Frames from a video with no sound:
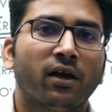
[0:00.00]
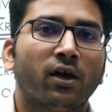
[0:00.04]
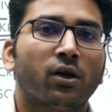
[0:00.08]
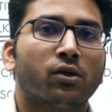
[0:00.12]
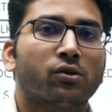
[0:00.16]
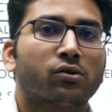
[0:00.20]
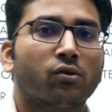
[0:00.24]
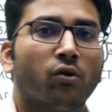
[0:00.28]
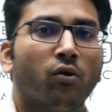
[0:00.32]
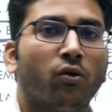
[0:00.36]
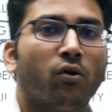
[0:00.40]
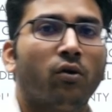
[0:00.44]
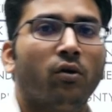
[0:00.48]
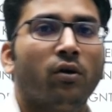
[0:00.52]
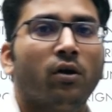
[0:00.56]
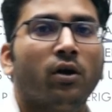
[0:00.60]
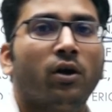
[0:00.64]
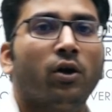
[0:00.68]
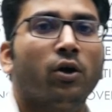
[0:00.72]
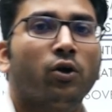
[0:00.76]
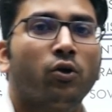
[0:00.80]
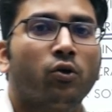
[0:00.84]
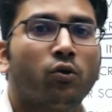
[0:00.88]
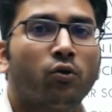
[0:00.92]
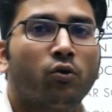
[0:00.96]
So
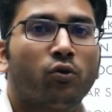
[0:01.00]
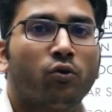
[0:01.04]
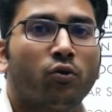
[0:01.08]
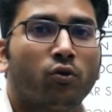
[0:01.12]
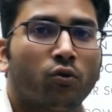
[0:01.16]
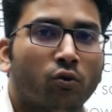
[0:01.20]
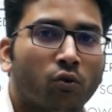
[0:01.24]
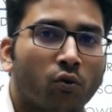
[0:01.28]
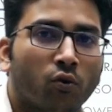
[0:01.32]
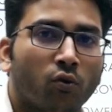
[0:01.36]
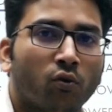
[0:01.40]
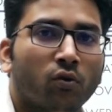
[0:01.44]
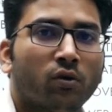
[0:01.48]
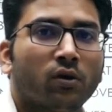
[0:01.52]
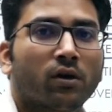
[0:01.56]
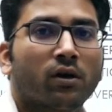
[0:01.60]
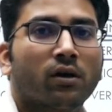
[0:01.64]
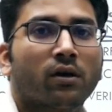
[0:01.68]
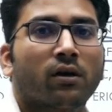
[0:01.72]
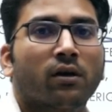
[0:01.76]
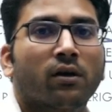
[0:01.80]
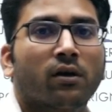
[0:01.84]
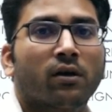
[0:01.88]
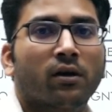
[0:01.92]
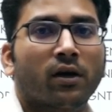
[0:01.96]
to
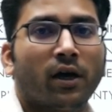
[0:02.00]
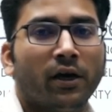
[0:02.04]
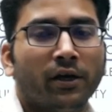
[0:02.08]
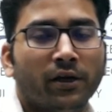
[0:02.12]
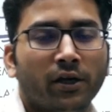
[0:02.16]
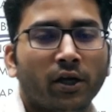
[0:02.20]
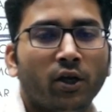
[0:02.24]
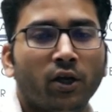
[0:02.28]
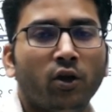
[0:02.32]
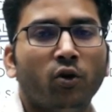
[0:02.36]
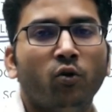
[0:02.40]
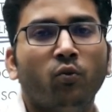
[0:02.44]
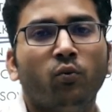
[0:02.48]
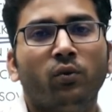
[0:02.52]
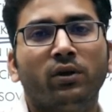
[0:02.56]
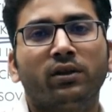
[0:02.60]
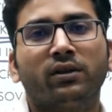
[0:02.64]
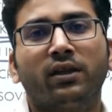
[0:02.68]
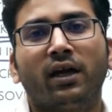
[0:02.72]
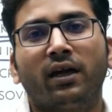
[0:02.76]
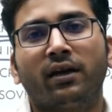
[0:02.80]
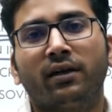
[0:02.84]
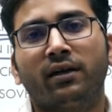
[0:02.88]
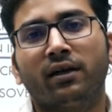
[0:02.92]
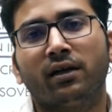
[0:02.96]
continue with
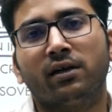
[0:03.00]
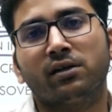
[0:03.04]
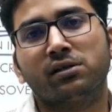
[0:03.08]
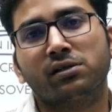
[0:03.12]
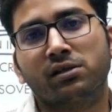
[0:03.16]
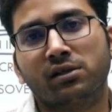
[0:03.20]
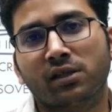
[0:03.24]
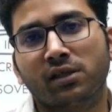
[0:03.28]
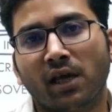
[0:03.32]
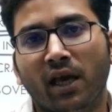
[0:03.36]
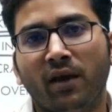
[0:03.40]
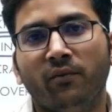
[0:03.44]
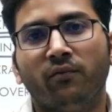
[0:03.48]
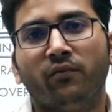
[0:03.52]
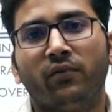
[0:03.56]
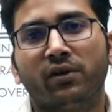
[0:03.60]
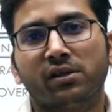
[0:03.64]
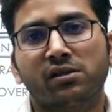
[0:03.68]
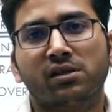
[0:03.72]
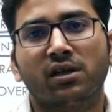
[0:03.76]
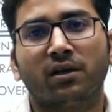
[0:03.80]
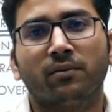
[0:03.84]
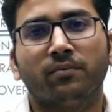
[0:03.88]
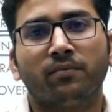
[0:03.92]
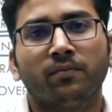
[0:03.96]
that same
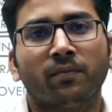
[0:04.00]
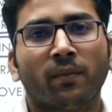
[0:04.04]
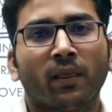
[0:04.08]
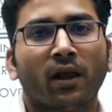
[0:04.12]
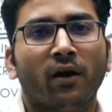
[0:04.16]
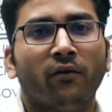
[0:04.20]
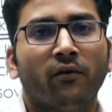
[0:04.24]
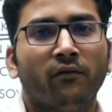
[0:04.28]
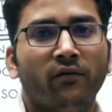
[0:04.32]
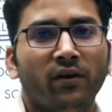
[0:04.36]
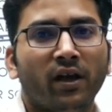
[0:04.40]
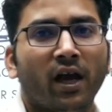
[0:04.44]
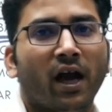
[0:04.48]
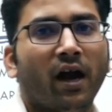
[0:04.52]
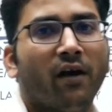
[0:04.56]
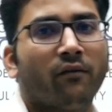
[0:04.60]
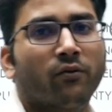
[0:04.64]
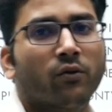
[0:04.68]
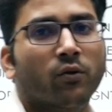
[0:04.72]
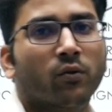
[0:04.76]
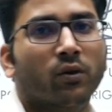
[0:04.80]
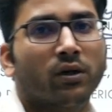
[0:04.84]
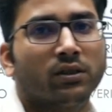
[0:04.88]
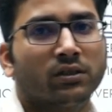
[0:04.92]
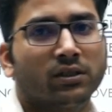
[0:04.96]
wisdom, we have
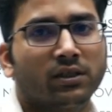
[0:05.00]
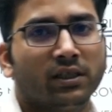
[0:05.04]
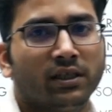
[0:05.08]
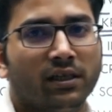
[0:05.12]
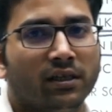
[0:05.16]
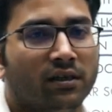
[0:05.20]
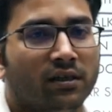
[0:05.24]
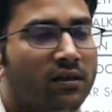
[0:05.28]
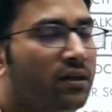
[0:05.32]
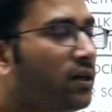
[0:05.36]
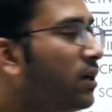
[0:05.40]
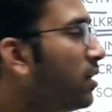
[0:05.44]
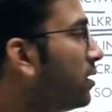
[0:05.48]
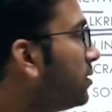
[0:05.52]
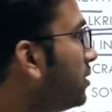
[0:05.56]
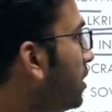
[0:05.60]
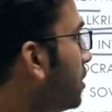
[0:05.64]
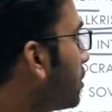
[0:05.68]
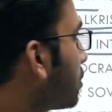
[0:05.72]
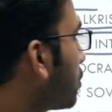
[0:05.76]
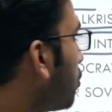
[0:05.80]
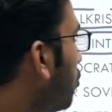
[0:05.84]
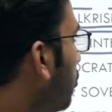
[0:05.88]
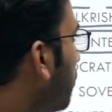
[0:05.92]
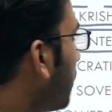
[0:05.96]
to consider these
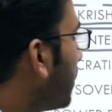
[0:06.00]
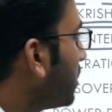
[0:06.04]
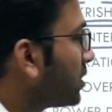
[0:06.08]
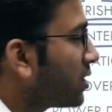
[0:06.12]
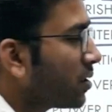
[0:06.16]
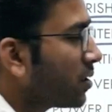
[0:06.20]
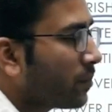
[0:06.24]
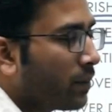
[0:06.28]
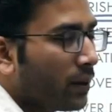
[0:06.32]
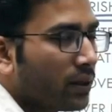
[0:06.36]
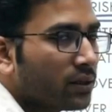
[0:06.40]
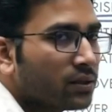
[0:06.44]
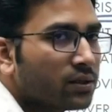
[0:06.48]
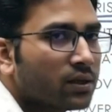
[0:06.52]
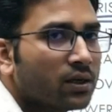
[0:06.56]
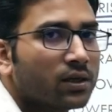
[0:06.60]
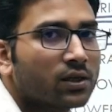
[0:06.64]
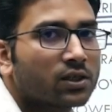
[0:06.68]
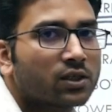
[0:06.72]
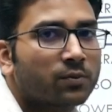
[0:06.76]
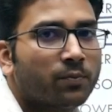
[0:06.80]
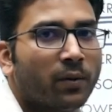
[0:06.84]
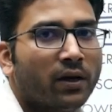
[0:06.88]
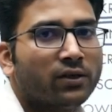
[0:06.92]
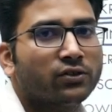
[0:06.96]
two principles,
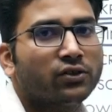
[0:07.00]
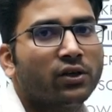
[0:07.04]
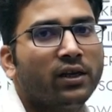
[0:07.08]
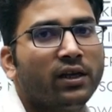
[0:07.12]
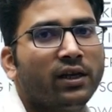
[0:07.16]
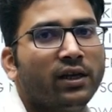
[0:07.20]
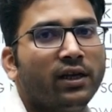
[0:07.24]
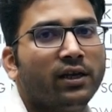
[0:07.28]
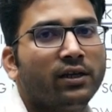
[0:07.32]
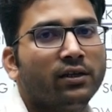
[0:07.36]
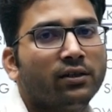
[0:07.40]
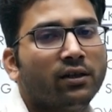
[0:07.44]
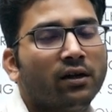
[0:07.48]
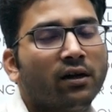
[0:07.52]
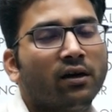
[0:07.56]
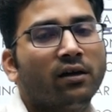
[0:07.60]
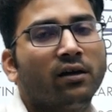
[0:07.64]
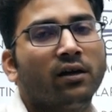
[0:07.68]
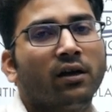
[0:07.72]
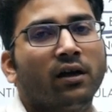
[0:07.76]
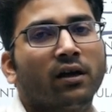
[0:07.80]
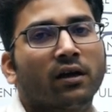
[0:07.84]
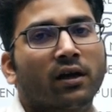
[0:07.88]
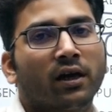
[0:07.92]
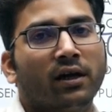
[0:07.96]
especially in the
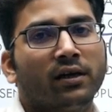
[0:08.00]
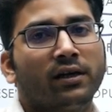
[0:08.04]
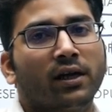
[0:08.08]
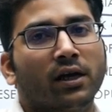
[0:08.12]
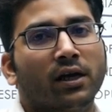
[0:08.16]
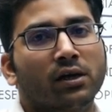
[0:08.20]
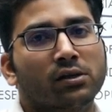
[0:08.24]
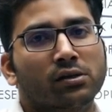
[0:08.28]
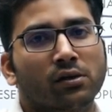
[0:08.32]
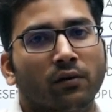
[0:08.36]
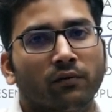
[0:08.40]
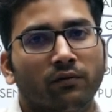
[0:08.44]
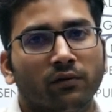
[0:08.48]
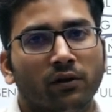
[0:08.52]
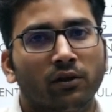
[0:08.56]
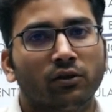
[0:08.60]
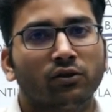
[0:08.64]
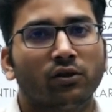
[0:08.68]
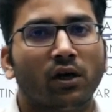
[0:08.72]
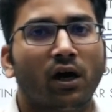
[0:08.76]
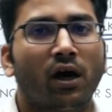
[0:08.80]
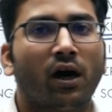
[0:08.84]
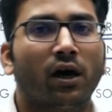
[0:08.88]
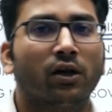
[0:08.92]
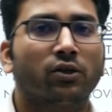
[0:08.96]
context of
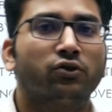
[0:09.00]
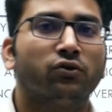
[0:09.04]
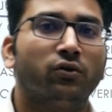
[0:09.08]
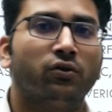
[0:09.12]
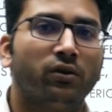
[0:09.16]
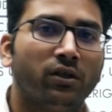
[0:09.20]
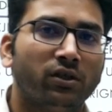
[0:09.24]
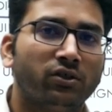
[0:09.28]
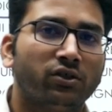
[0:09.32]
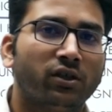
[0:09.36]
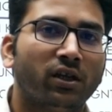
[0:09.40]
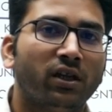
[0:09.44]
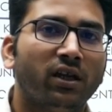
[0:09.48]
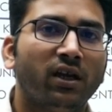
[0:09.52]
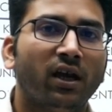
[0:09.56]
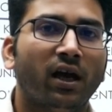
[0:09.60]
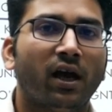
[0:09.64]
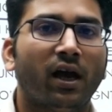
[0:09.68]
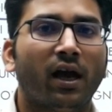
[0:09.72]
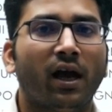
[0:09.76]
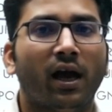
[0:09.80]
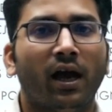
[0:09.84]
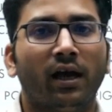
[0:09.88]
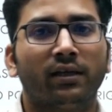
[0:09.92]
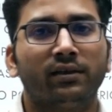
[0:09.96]
our judiciary
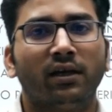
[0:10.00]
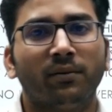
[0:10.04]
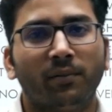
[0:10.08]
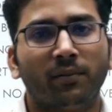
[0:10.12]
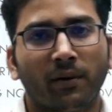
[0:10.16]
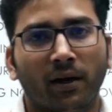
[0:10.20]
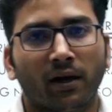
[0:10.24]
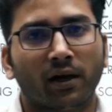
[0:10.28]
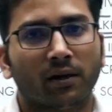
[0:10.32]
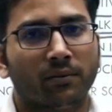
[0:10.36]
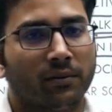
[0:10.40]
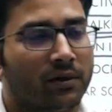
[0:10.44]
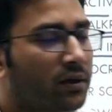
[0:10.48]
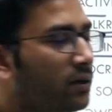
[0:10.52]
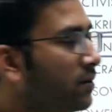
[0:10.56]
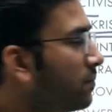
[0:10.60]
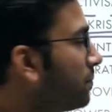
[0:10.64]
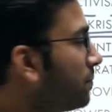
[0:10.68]
and the parliament.